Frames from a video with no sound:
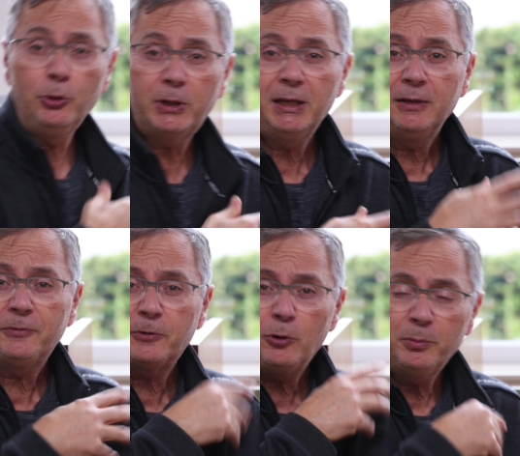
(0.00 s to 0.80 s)
looking
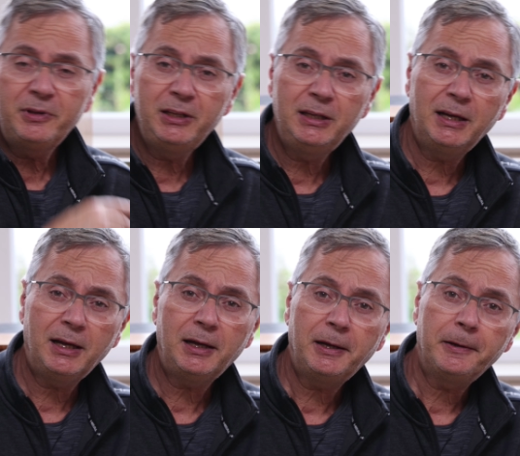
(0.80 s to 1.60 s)
from
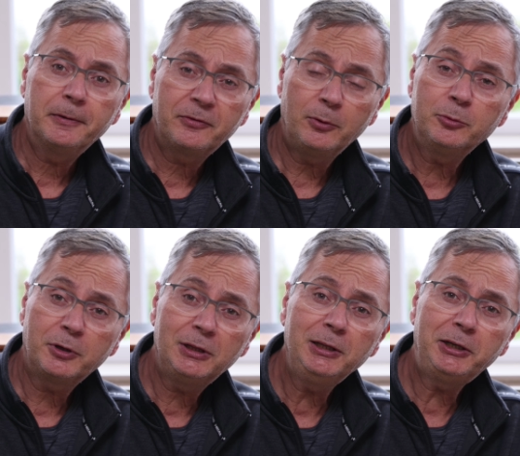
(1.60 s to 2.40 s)

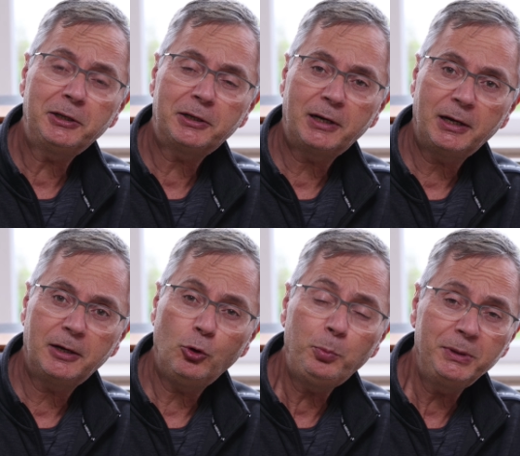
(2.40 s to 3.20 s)
the clear
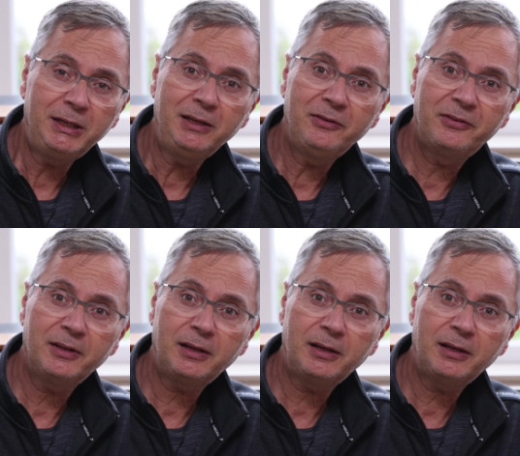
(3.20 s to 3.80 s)
openings